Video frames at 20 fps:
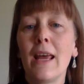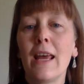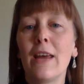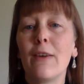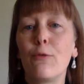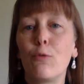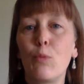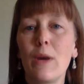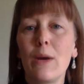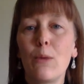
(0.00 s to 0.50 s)

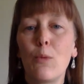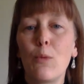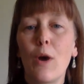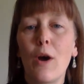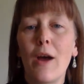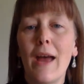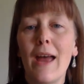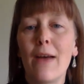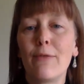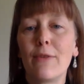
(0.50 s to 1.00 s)
If we
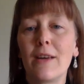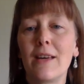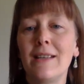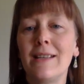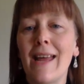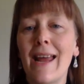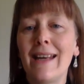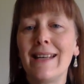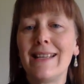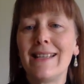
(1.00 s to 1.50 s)
were ever
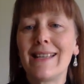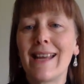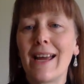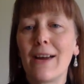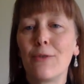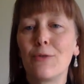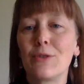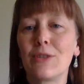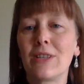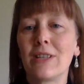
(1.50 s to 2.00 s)
in any
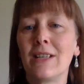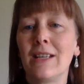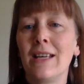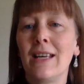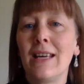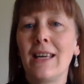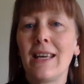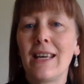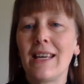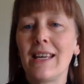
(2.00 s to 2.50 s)
doubt,
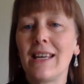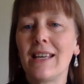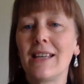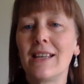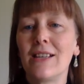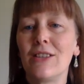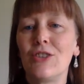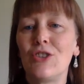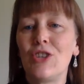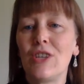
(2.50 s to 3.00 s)

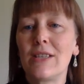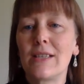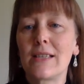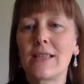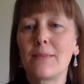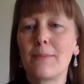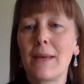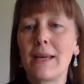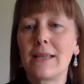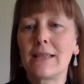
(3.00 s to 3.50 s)
here
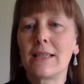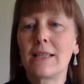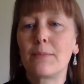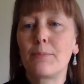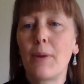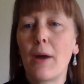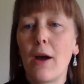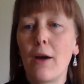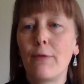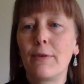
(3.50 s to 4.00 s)
Jesus makes
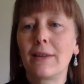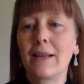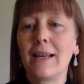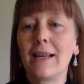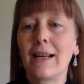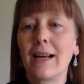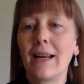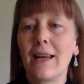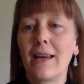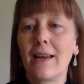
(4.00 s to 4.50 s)
it perfectly
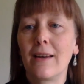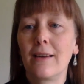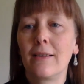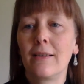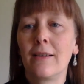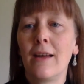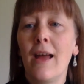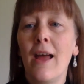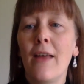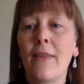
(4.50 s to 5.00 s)
clear
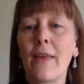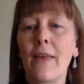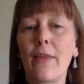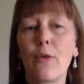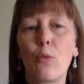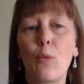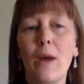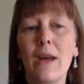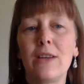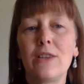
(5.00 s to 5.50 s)
that
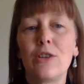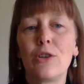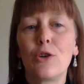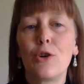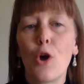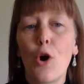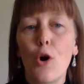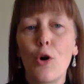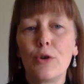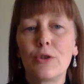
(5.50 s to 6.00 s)
the way to
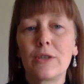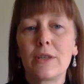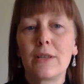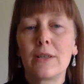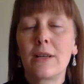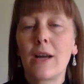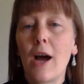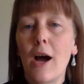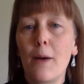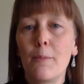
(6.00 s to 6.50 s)
God
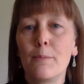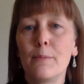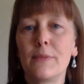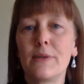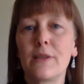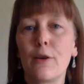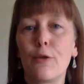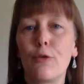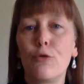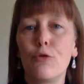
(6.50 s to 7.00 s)

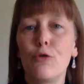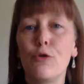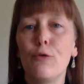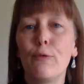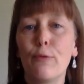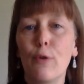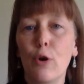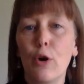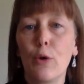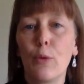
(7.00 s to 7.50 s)
comes through
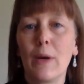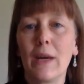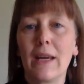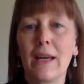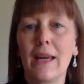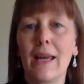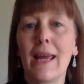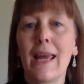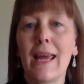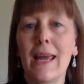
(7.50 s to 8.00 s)

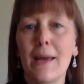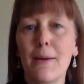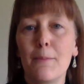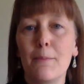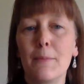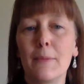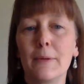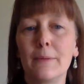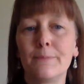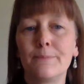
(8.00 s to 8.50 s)
following
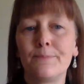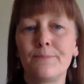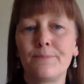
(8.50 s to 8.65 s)
him.